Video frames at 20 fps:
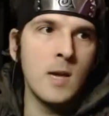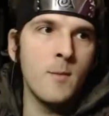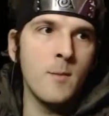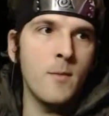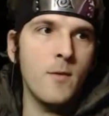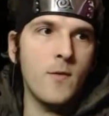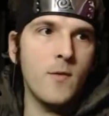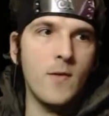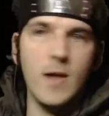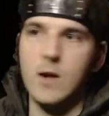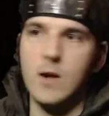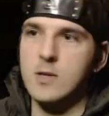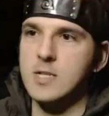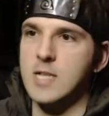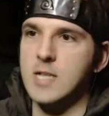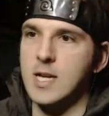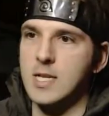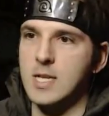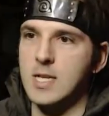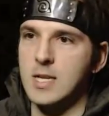But for now, she's
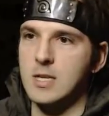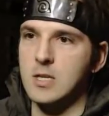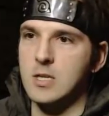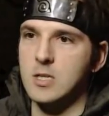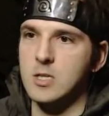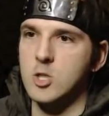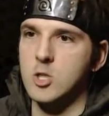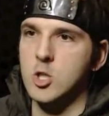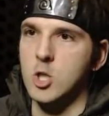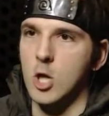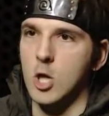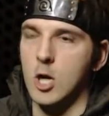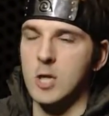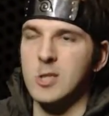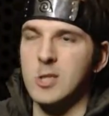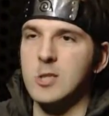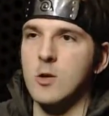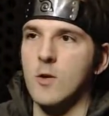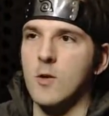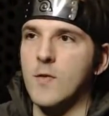actually just
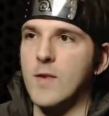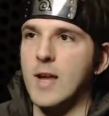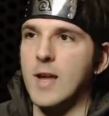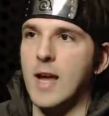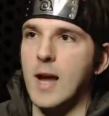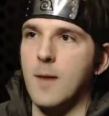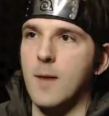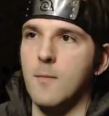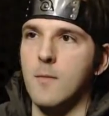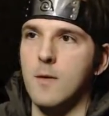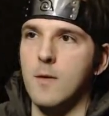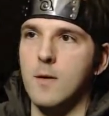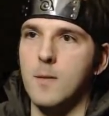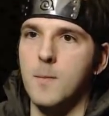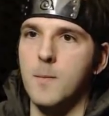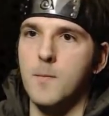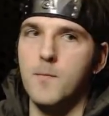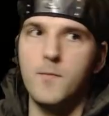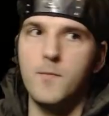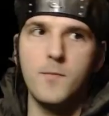just off camera.
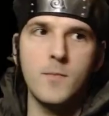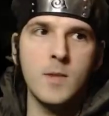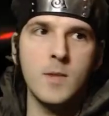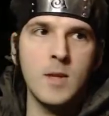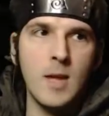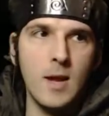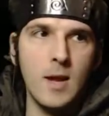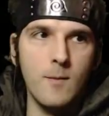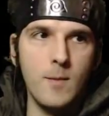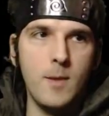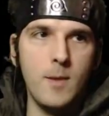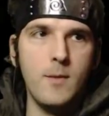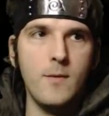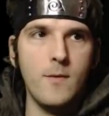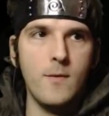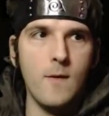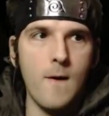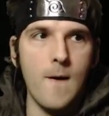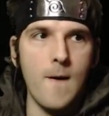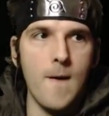And maybe
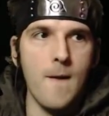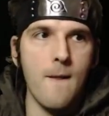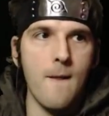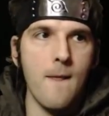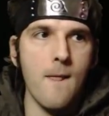if I...